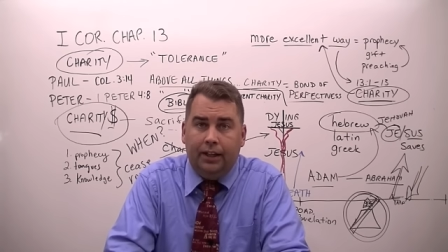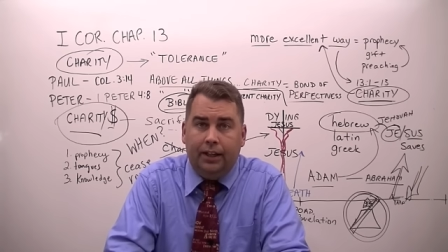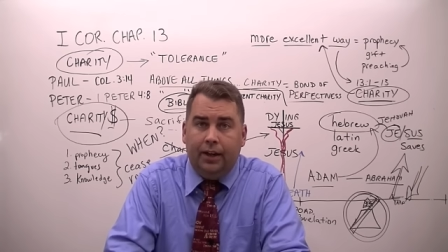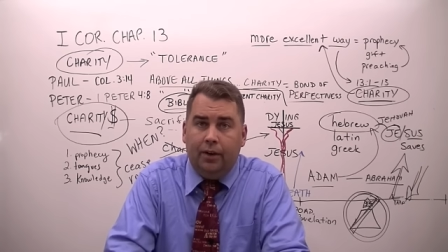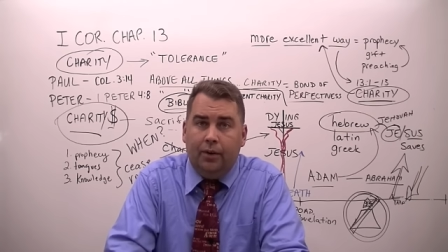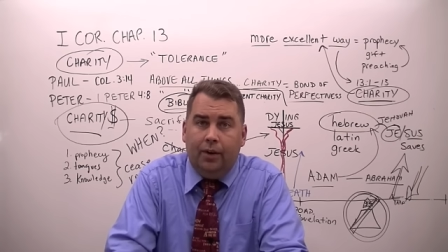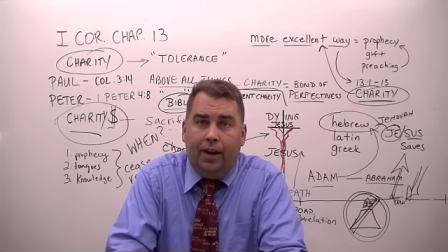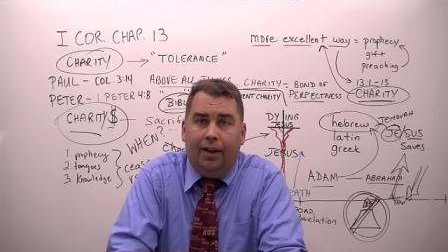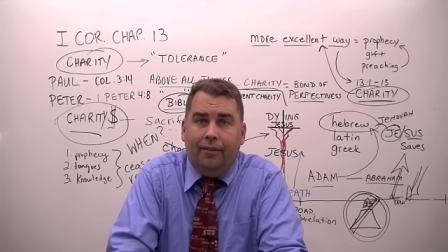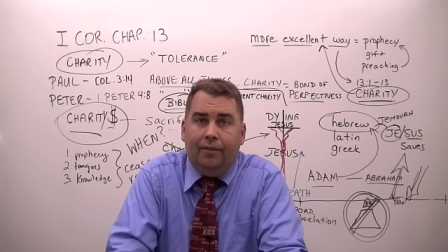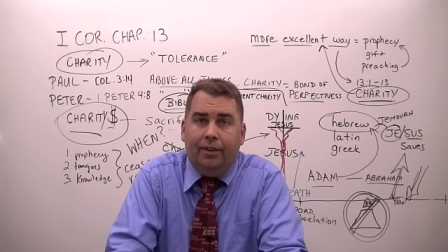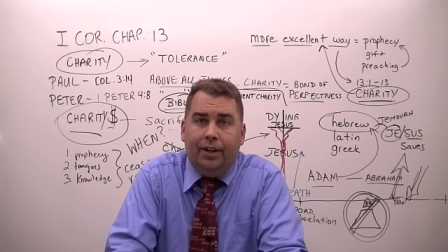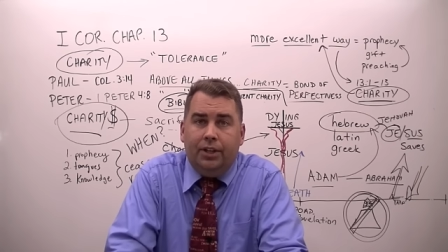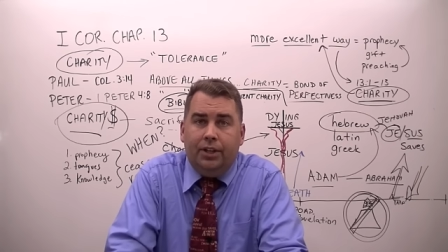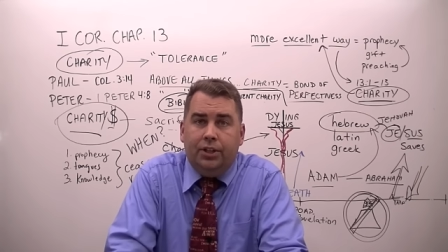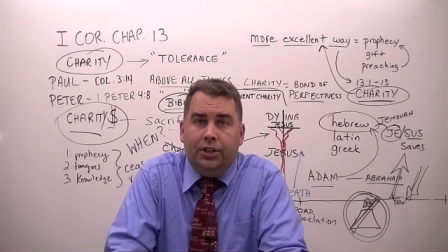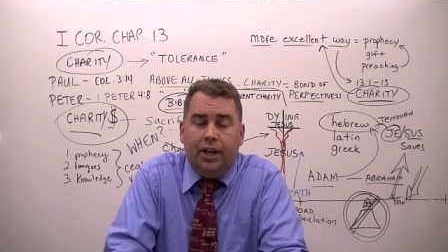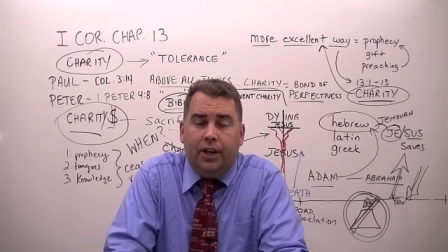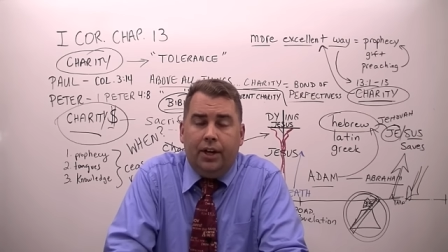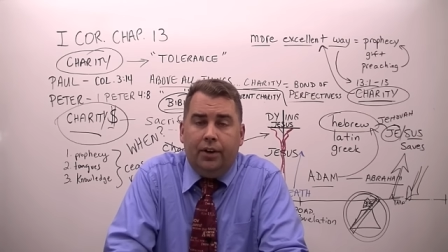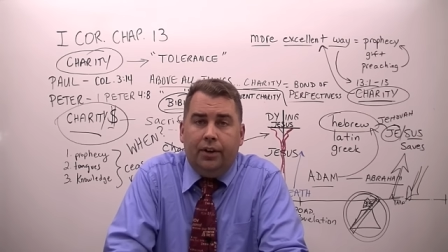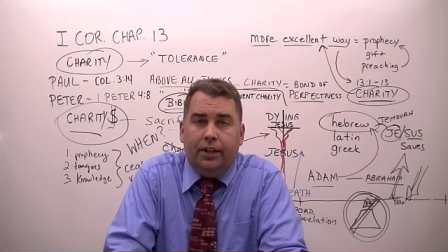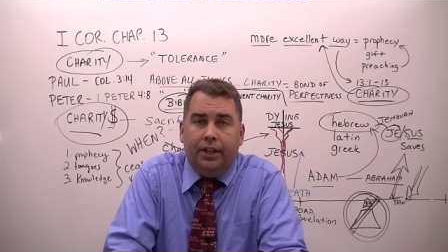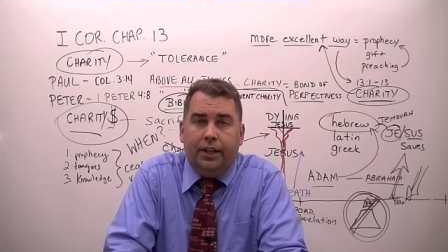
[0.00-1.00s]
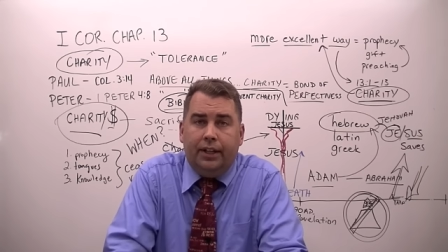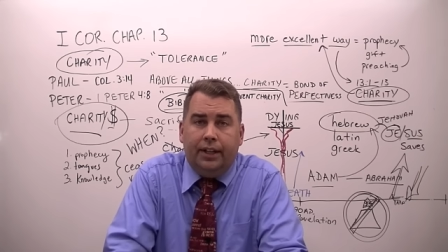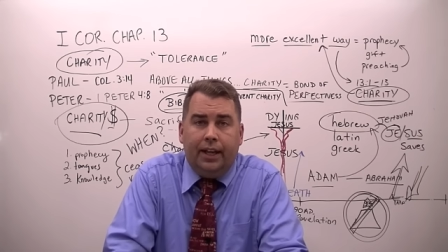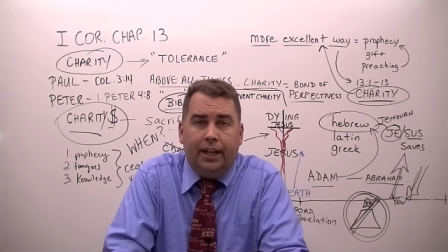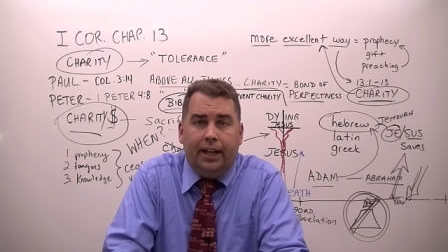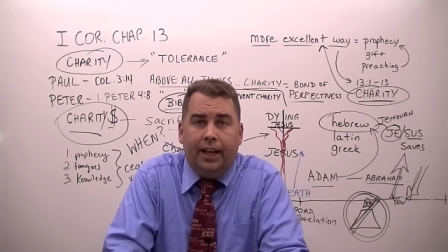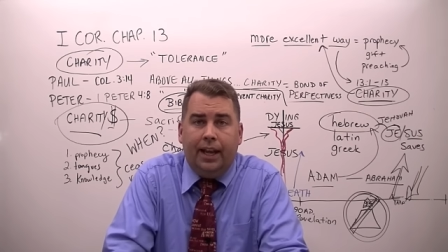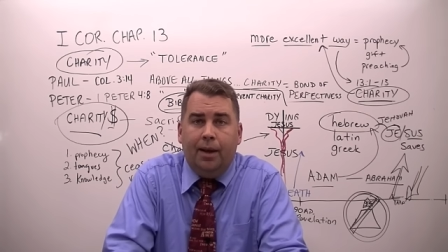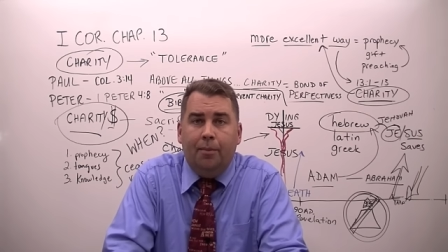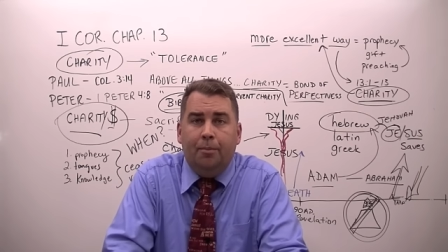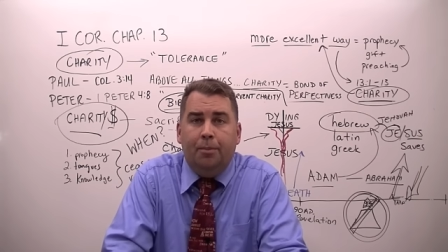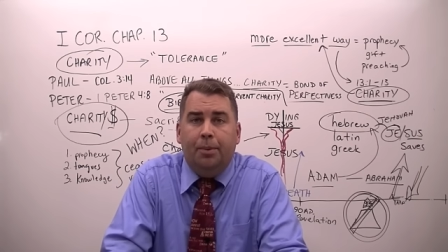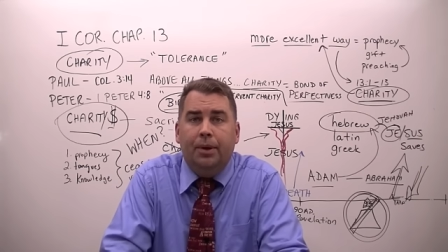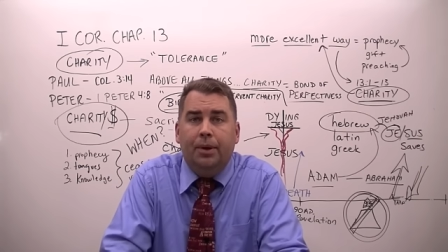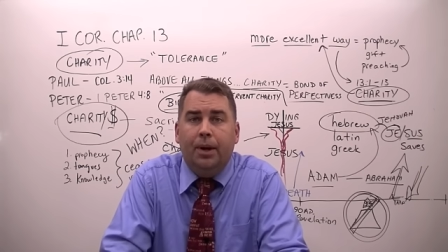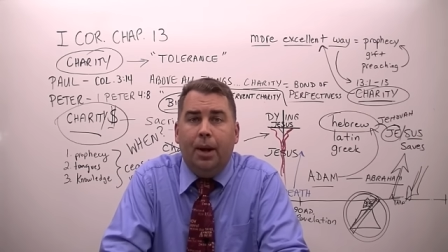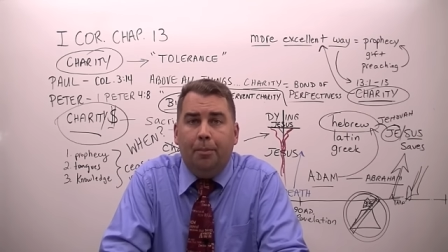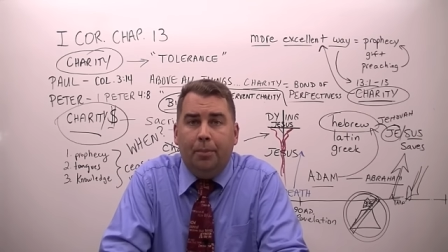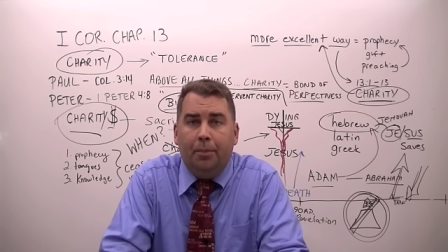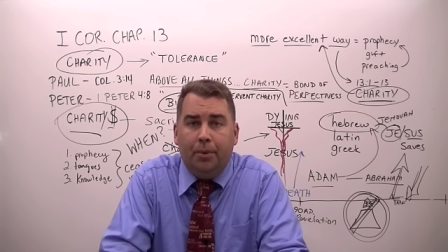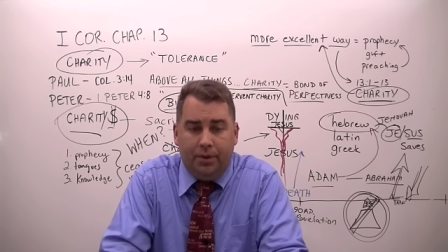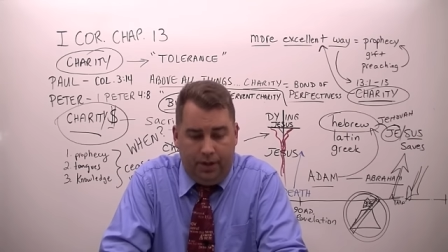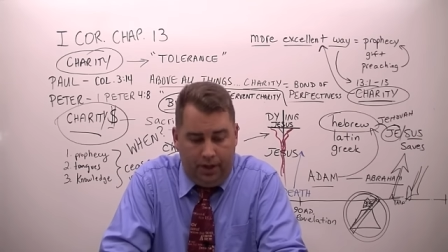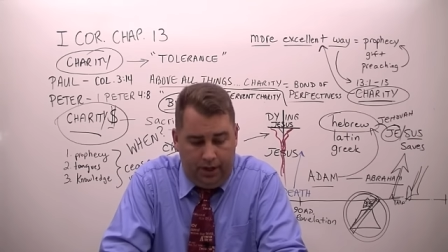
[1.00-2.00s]
They don't have any charity. They can't put
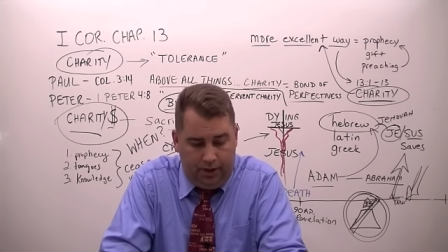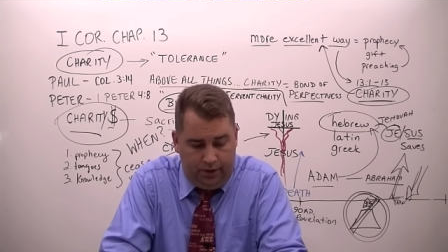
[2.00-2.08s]
up with